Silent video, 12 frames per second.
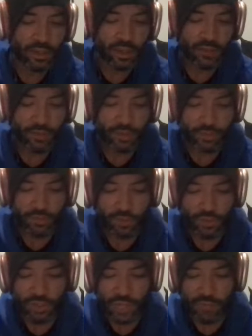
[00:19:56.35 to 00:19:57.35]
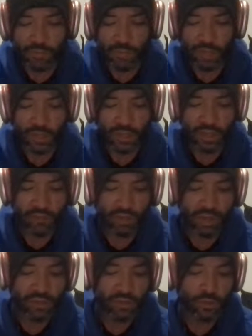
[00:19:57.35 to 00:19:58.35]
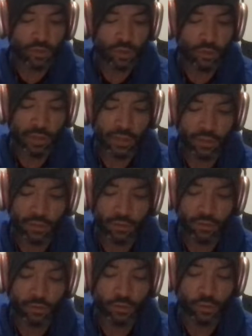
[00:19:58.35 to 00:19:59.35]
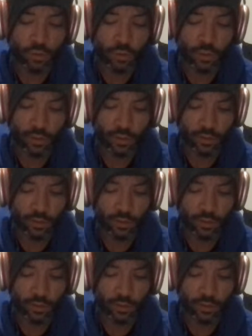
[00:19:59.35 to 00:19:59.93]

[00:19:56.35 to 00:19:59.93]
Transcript: And for the first time in my life, I saw my uncle sober.